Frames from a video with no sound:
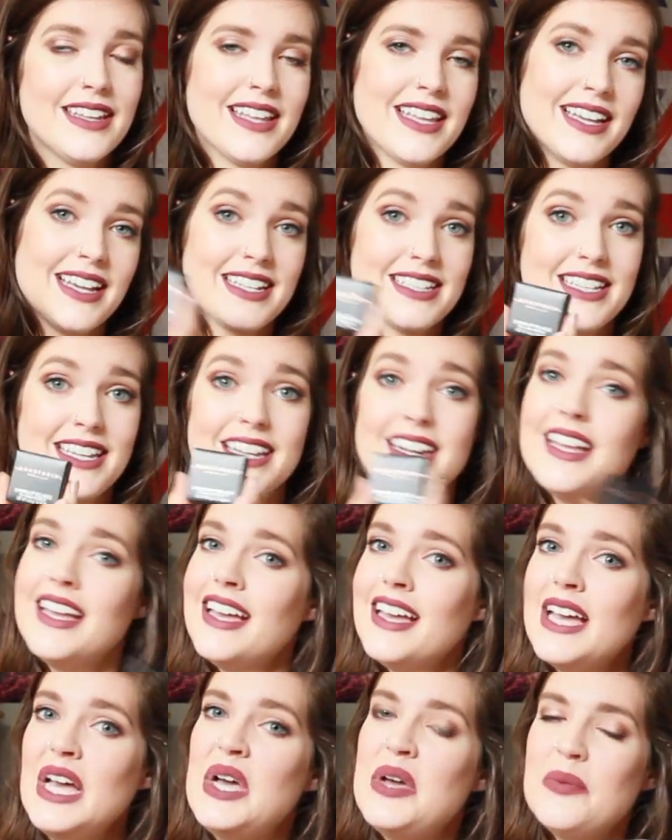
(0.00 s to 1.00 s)
And like I said,
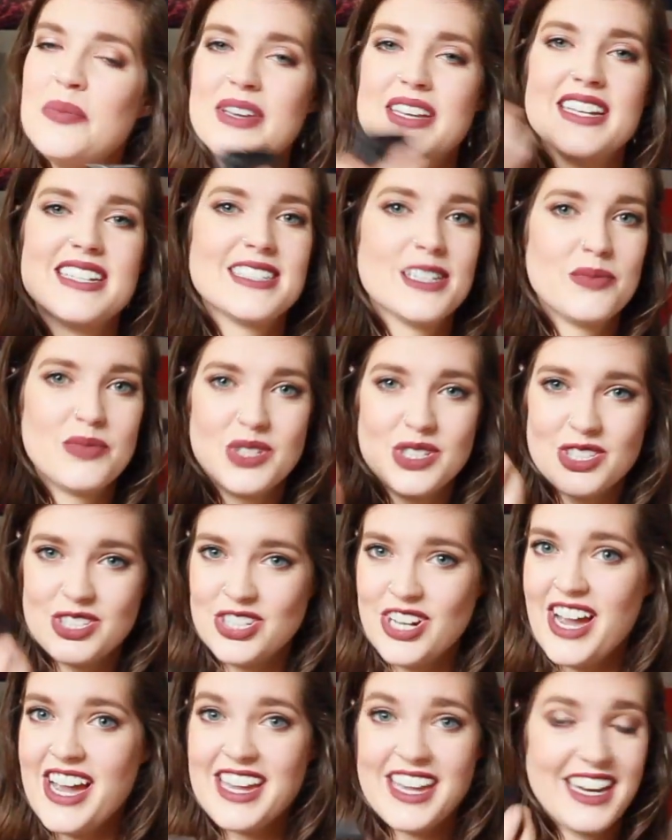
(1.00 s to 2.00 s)
because I'm just
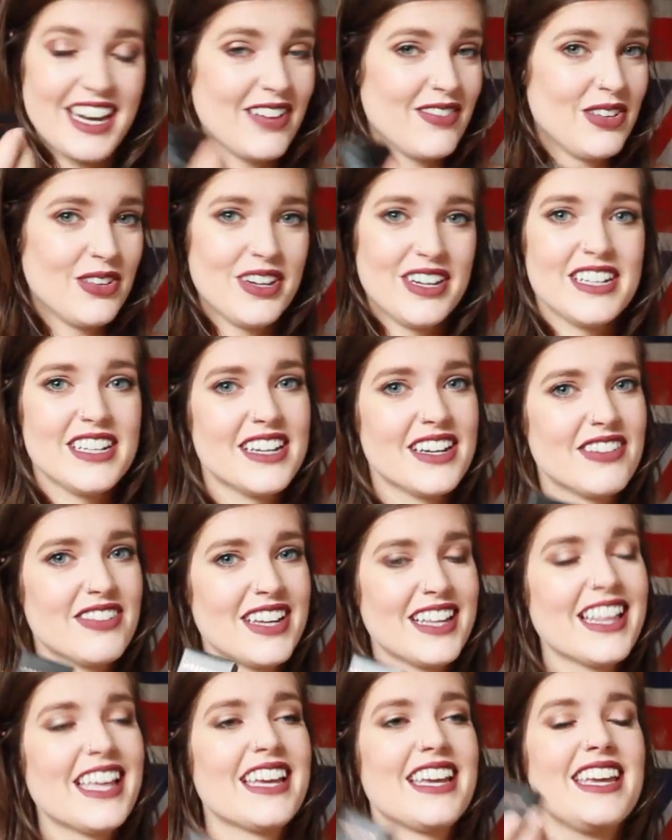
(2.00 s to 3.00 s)
trying and I have no idea if
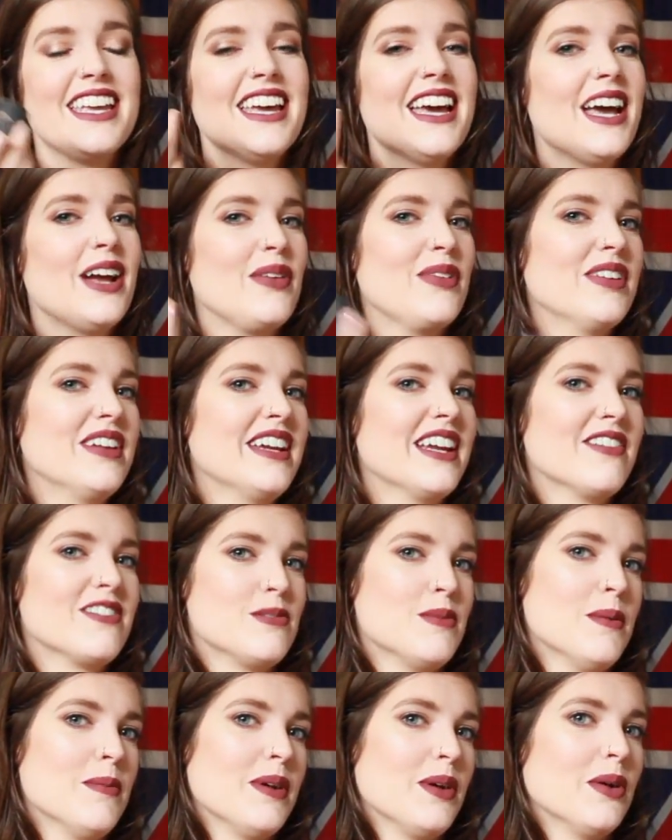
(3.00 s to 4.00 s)
I like it, I wouldn't have
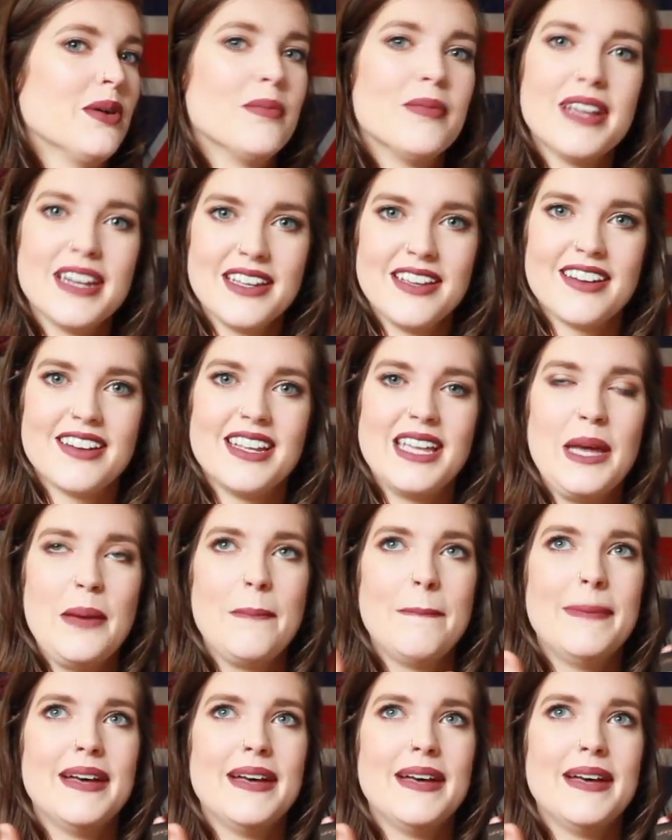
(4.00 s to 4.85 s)
spent my own money on it.